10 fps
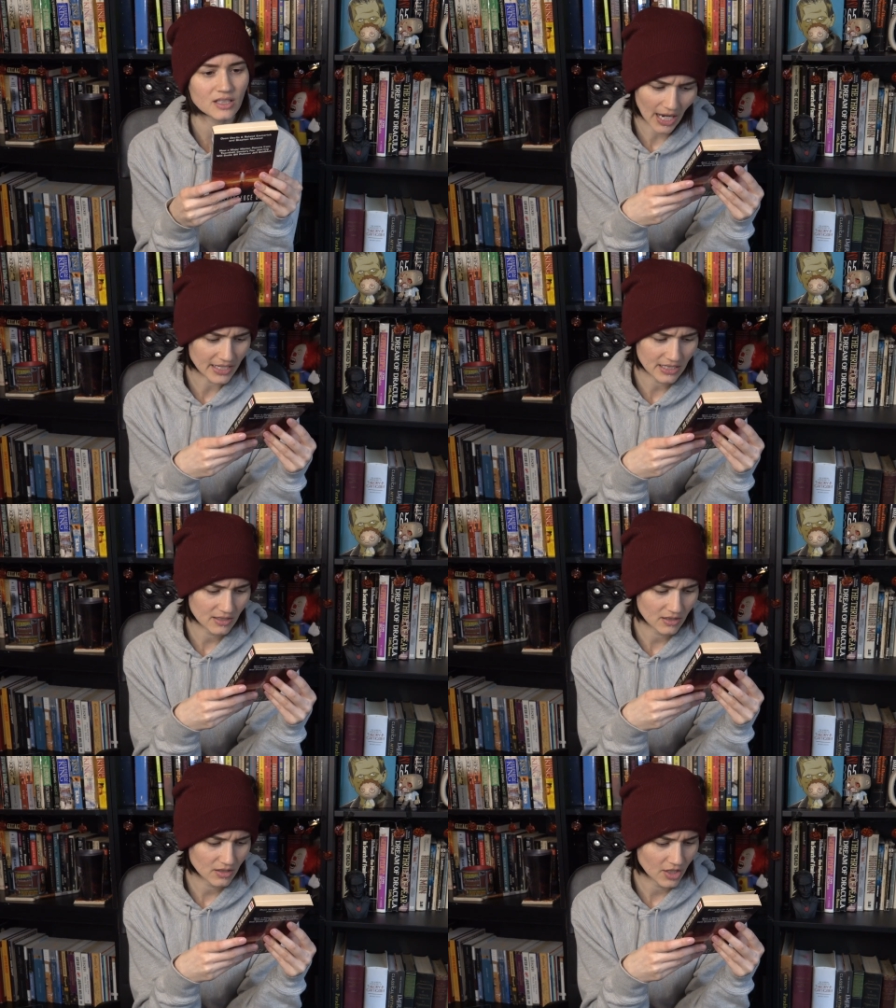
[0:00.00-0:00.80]
I
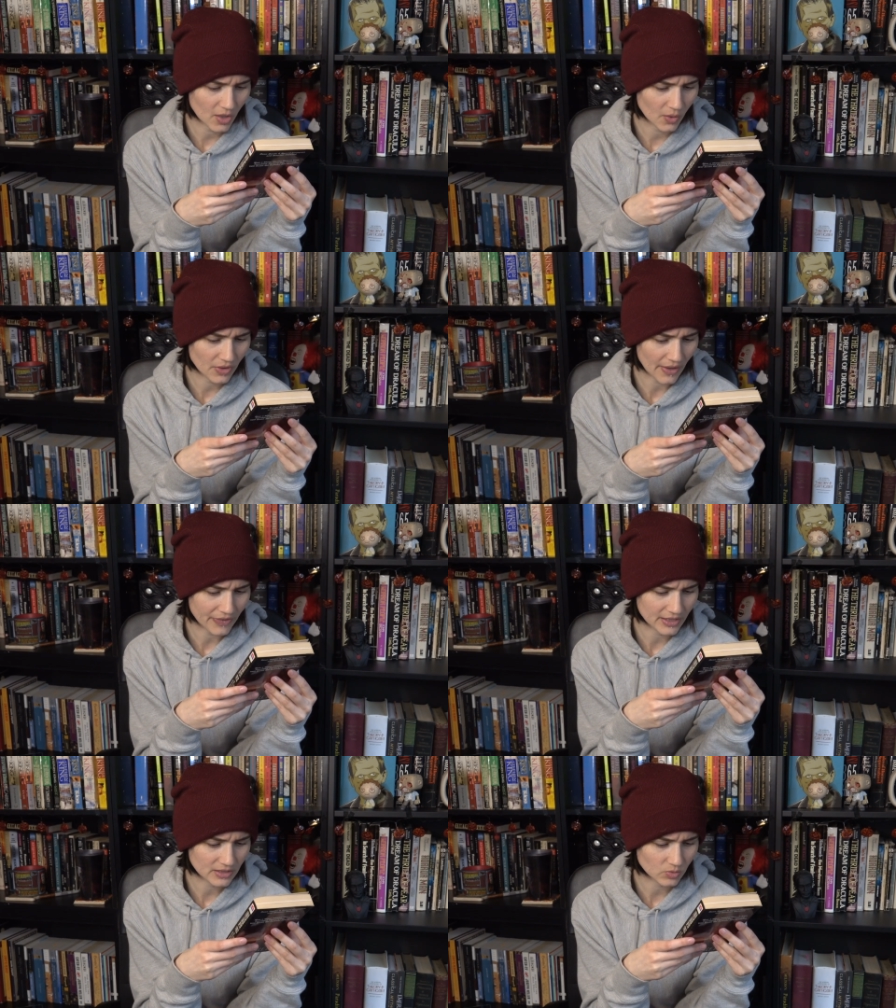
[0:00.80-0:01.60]
didn't know that
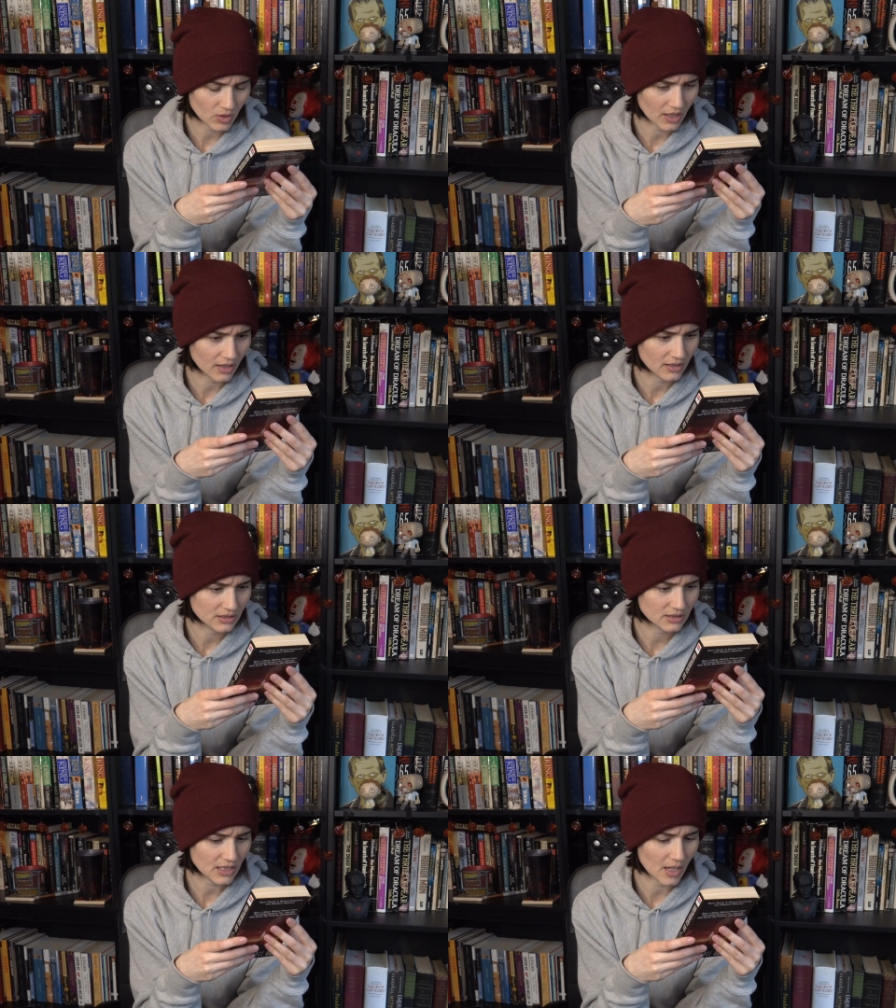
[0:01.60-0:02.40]
this
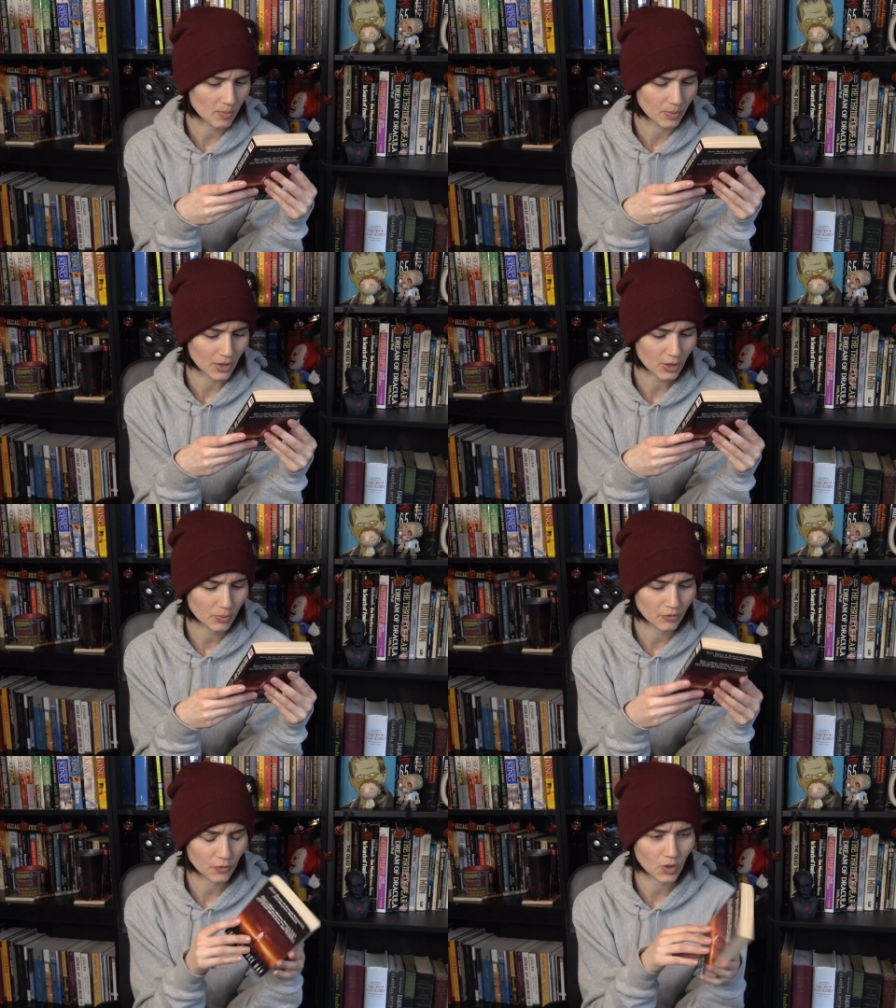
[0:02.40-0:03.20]
was a book
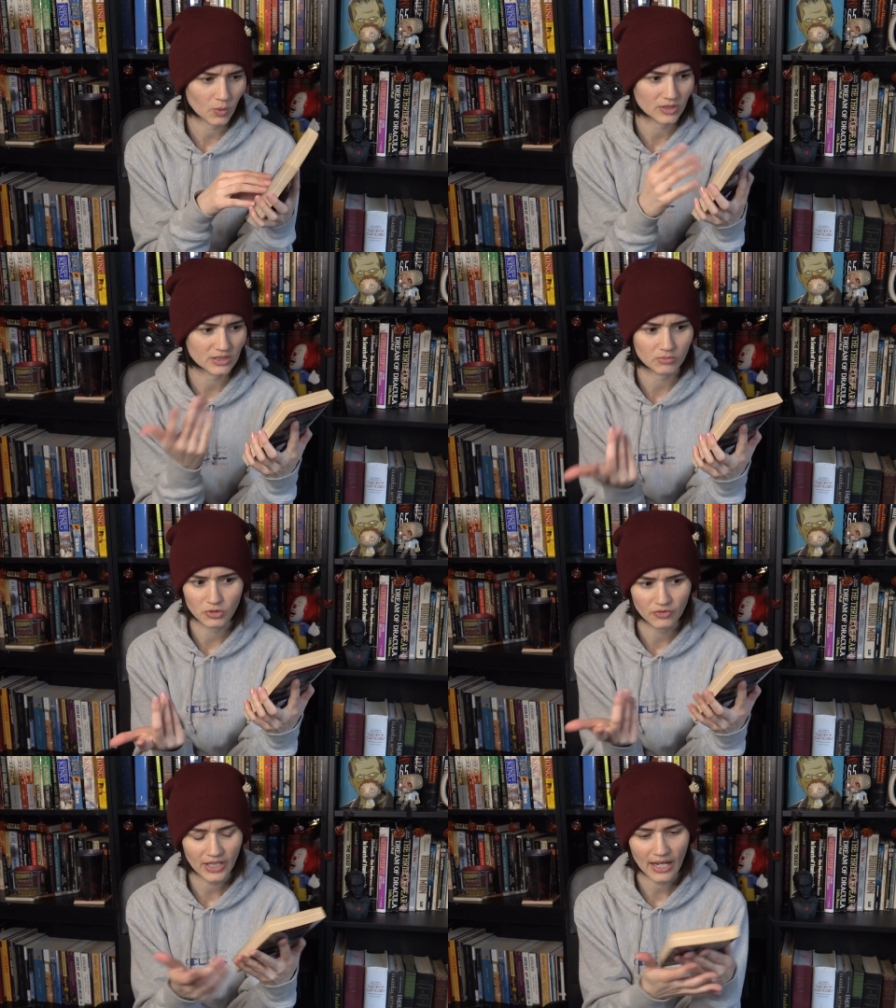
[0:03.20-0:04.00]
before it was a
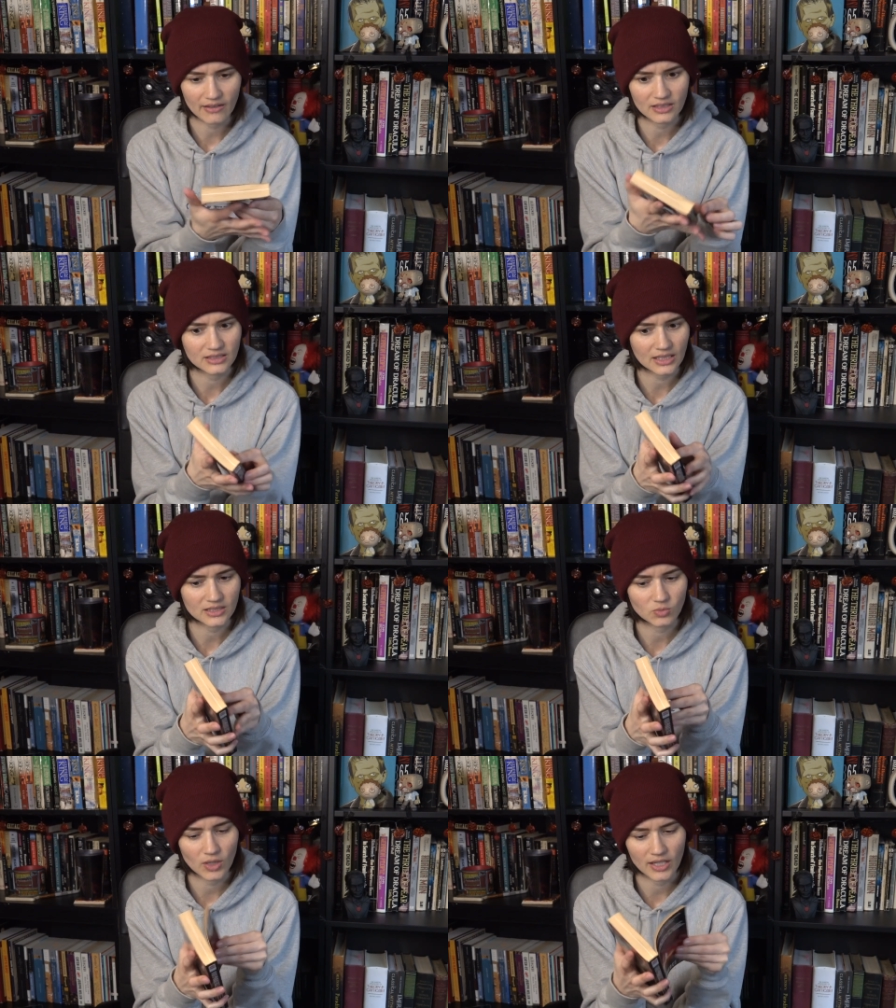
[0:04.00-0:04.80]
movie. At least
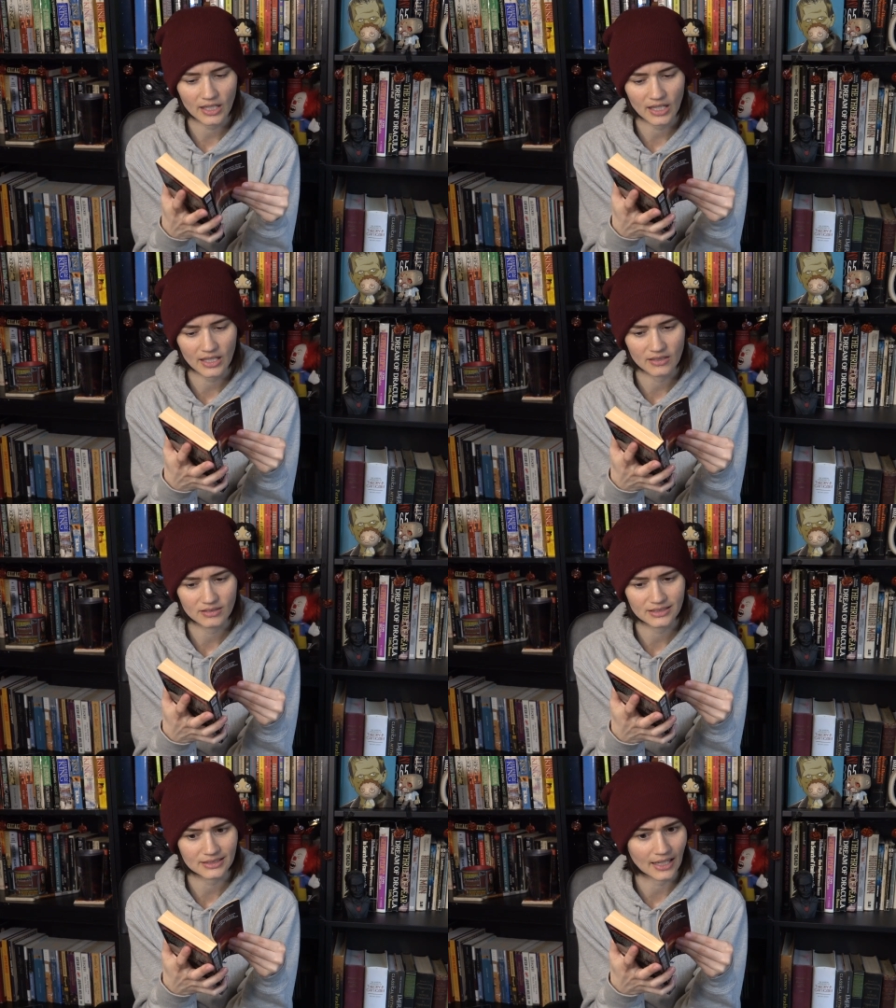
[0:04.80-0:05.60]
that's what it
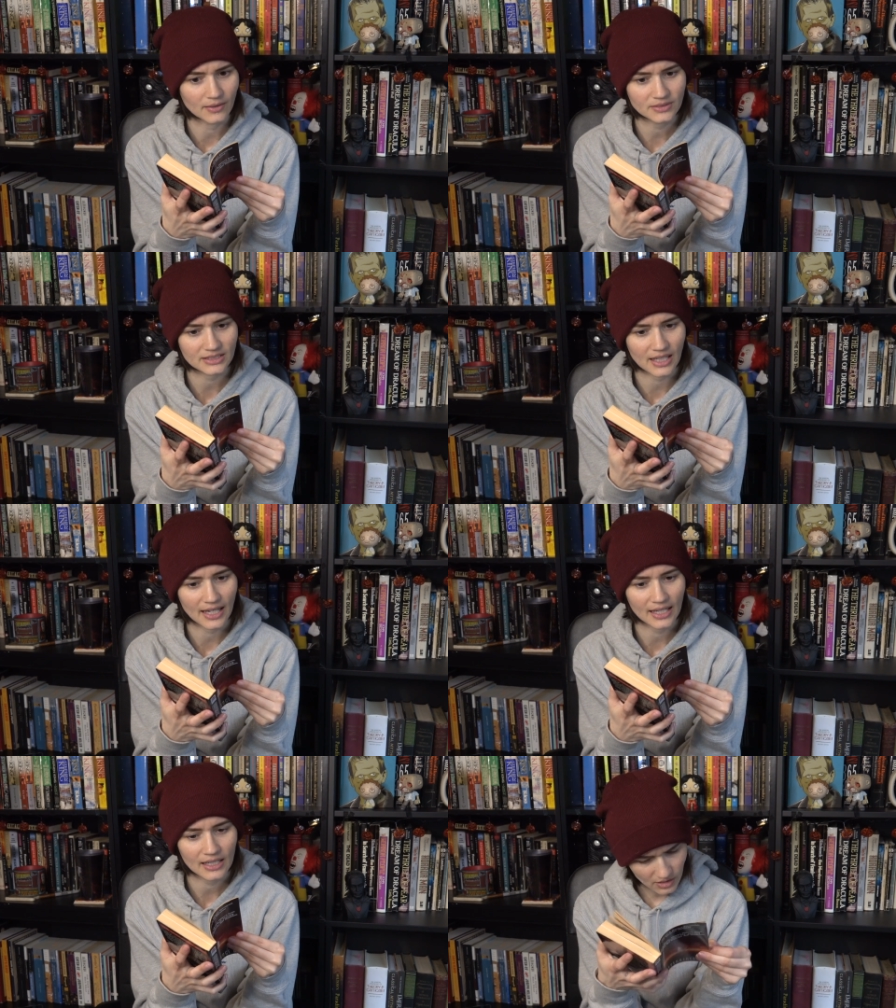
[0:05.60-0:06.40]
sounds
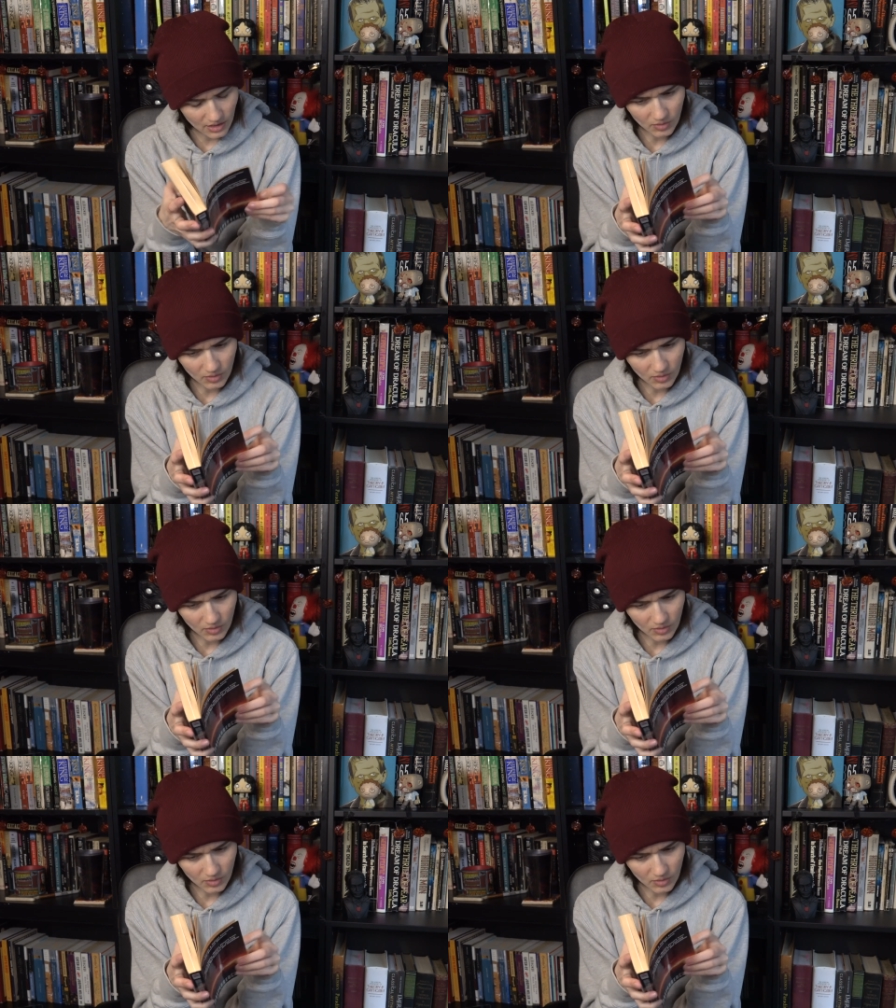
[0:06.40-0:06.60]
like.